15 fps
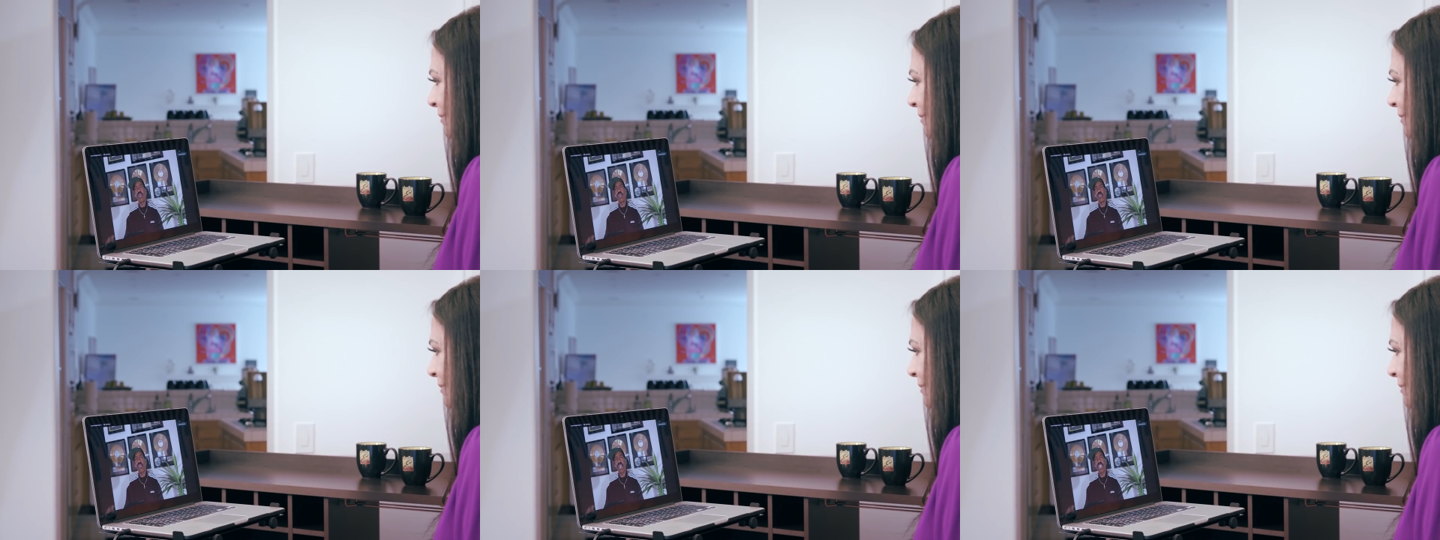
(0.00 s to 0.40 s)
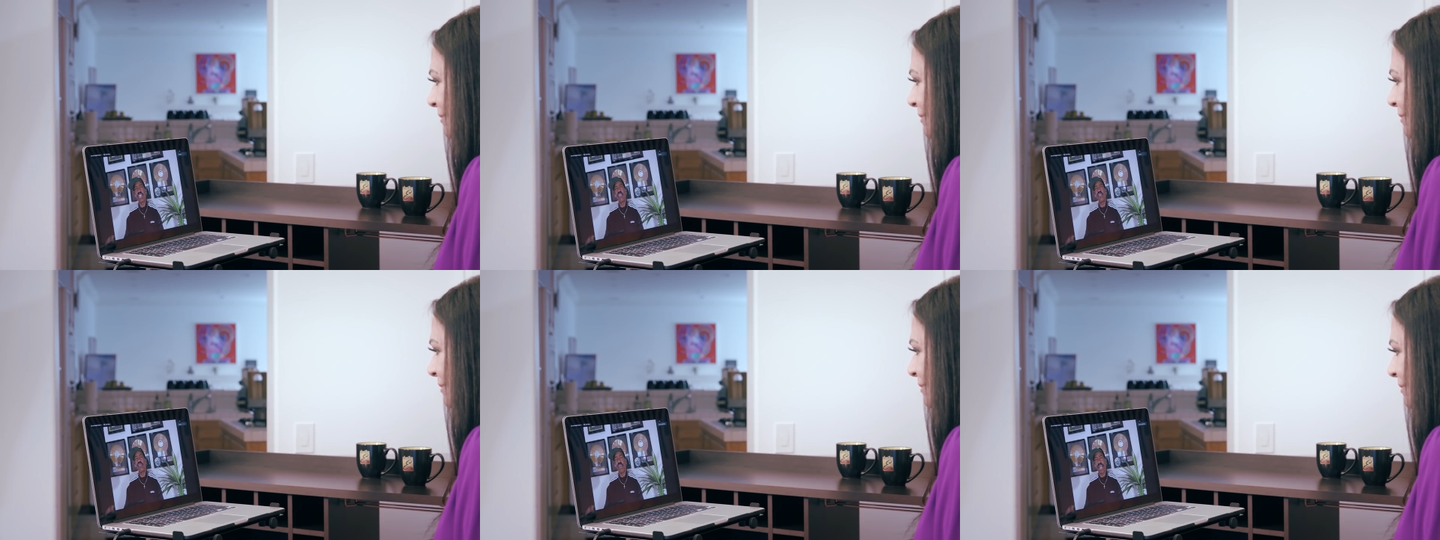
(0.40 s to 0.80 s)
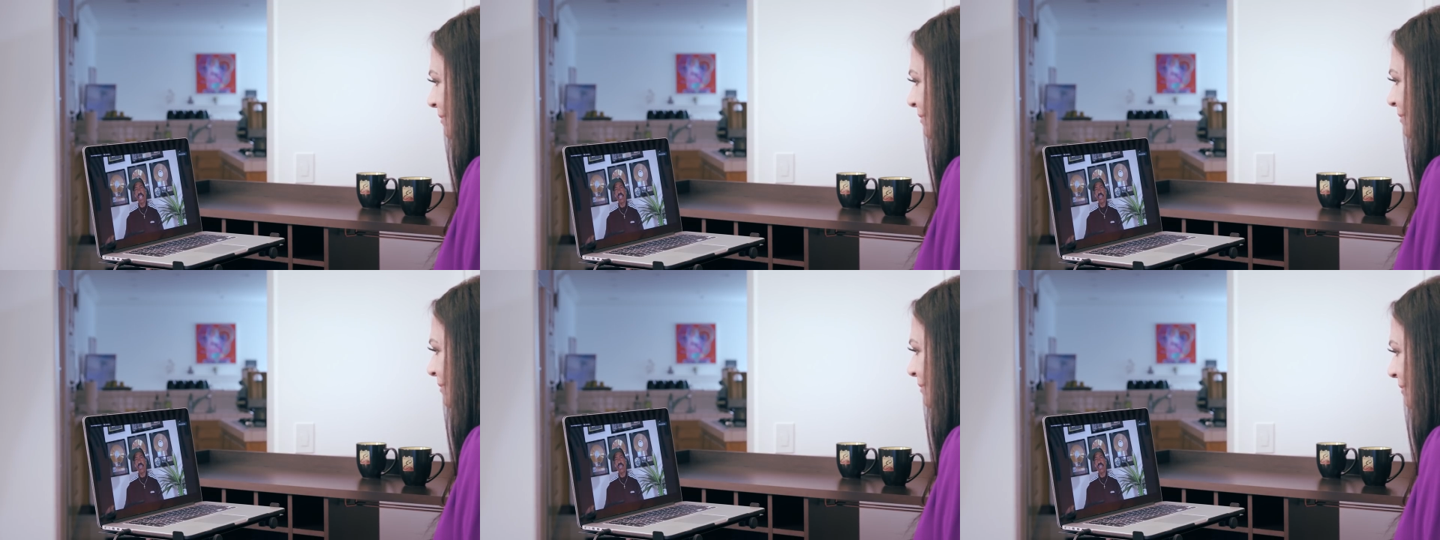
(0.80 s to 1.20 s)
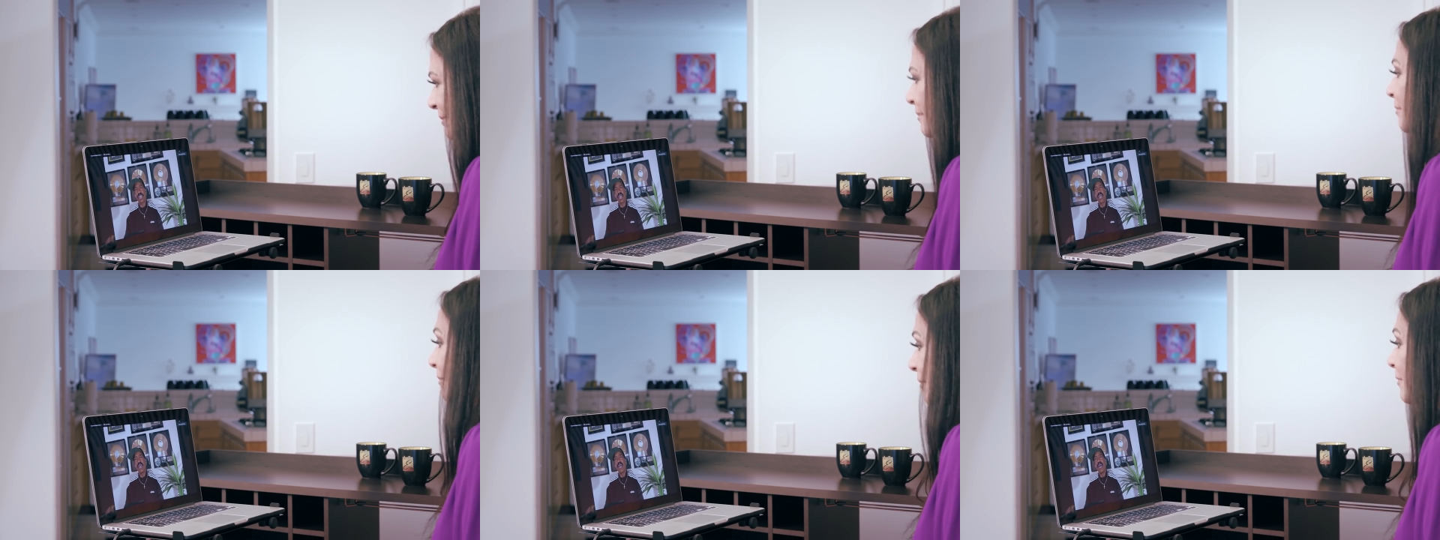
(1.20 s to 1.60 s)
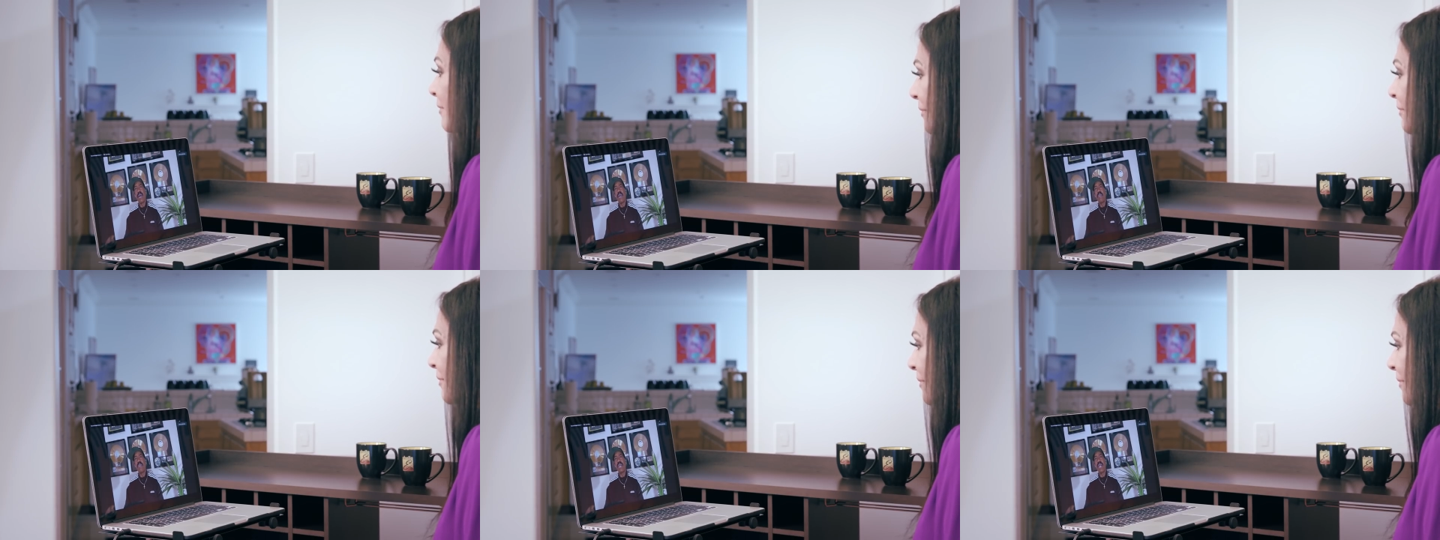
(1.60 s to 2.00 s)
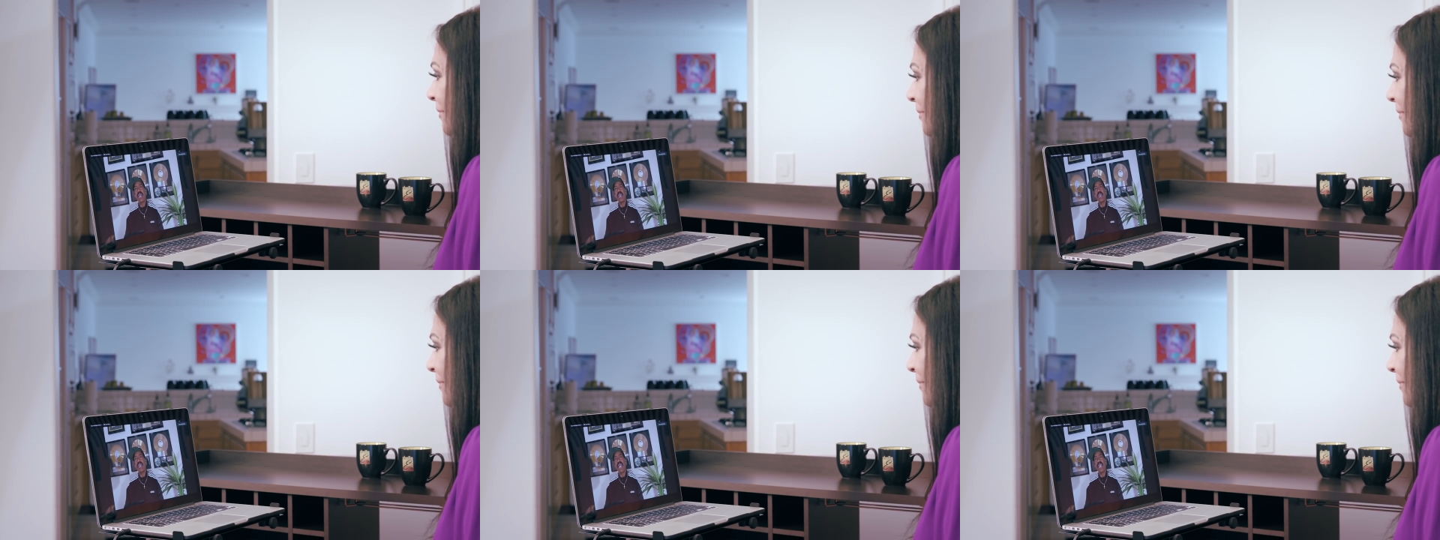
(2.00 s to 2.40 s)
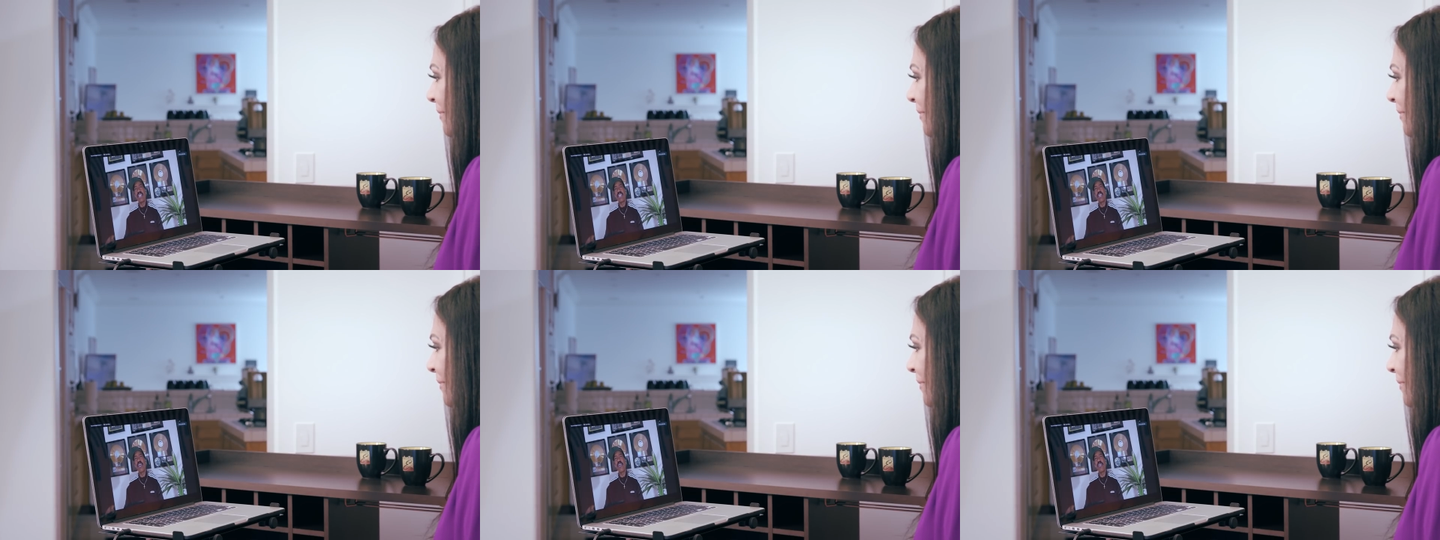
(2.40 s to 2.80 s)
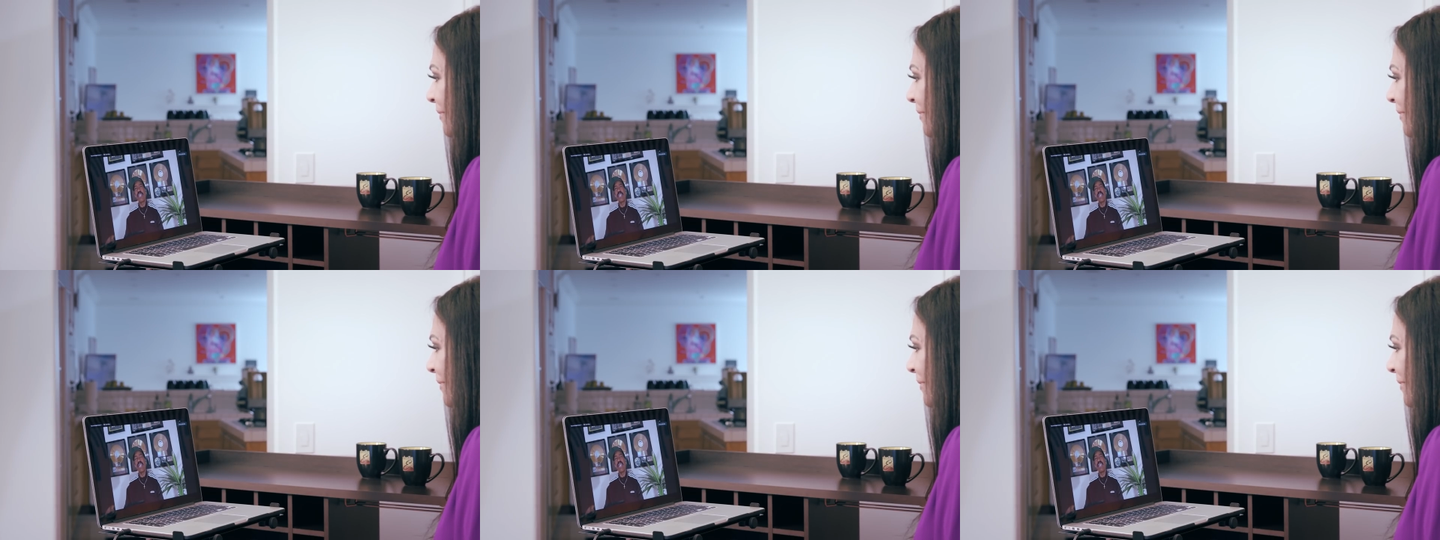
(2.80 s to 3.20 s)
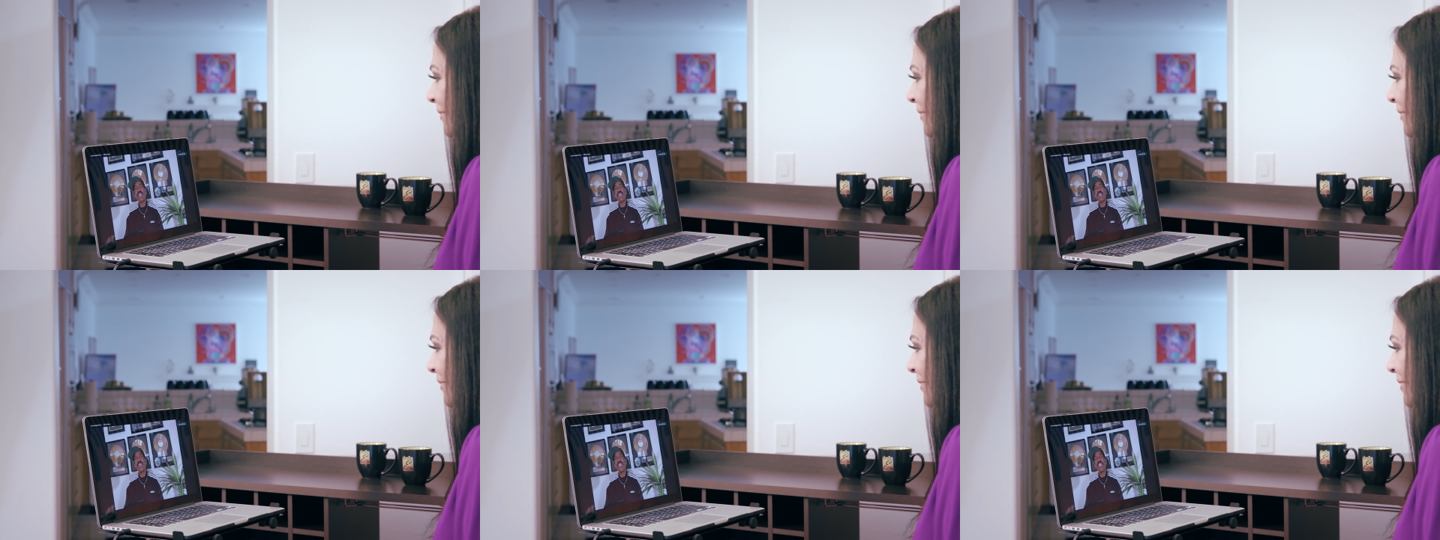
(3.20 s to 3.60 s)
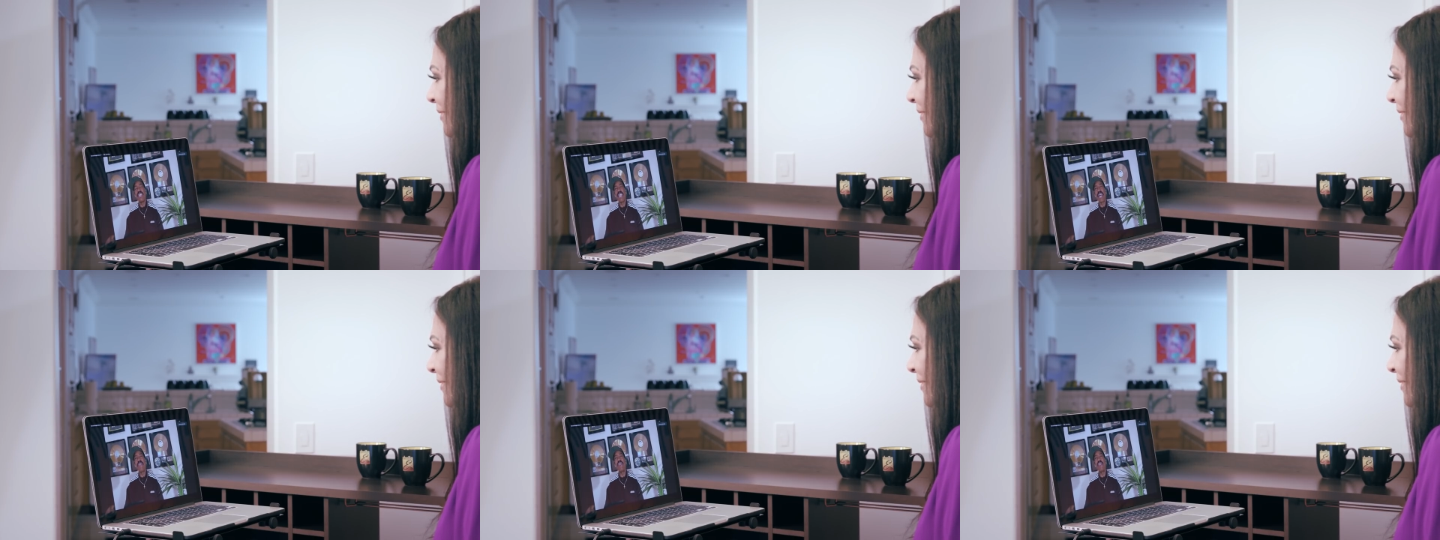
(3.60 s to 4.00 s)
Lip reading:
(no speaker visible)